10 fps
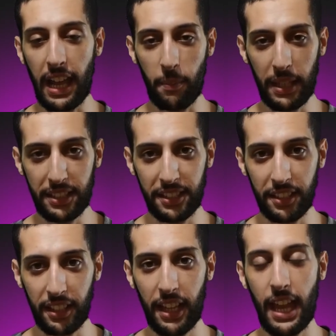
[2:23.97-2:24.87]

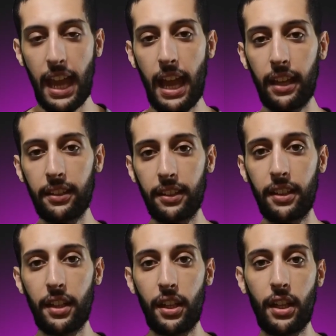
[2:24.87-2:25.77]
amazing, and
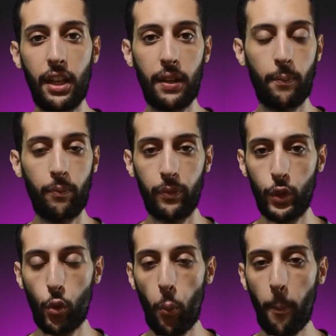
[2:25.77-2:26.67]

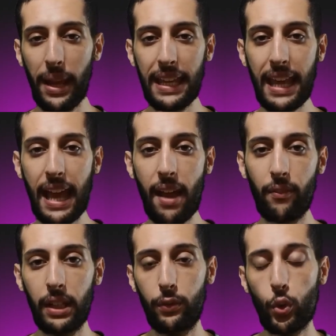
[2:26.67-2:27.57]
you may
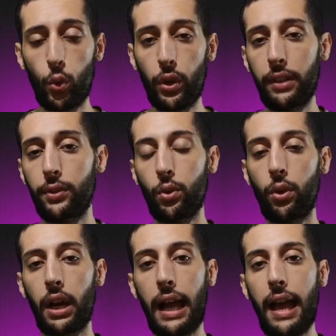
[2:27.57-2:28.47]
have, if
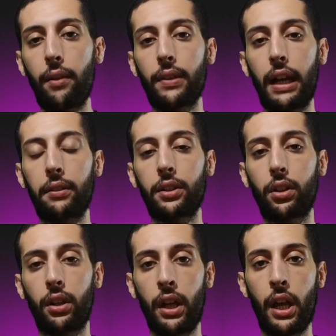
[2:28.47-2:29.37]
you have
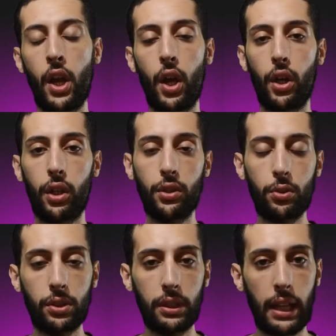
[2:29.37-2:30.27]
ever
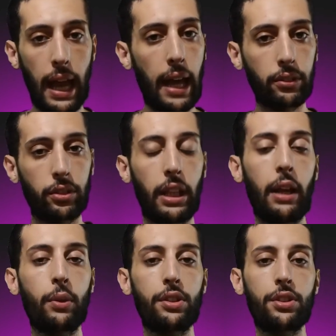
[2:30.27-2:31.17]
used other
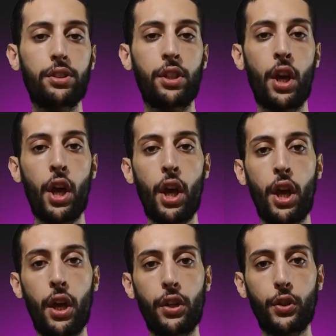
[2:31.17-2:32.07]
languages,
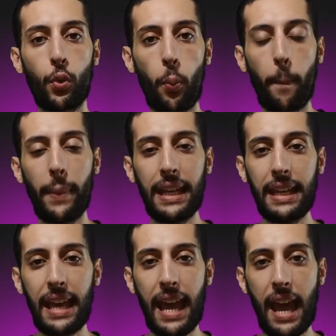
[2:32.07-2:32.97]
you
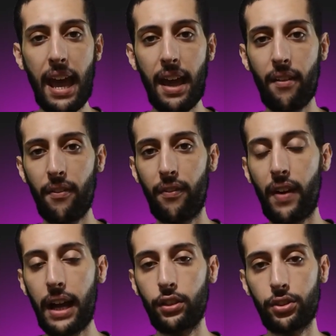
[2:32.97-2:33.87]
may have
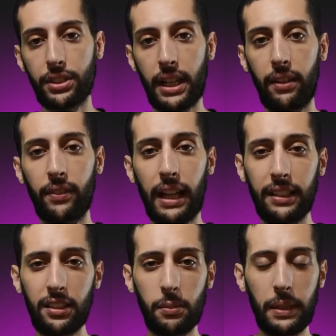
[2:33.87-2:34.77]
find yourself a
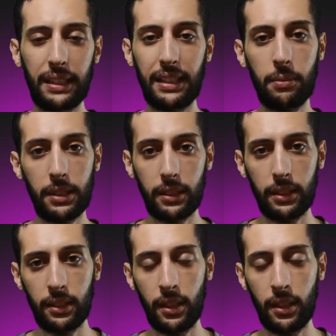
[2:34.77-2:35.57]
little bit limited.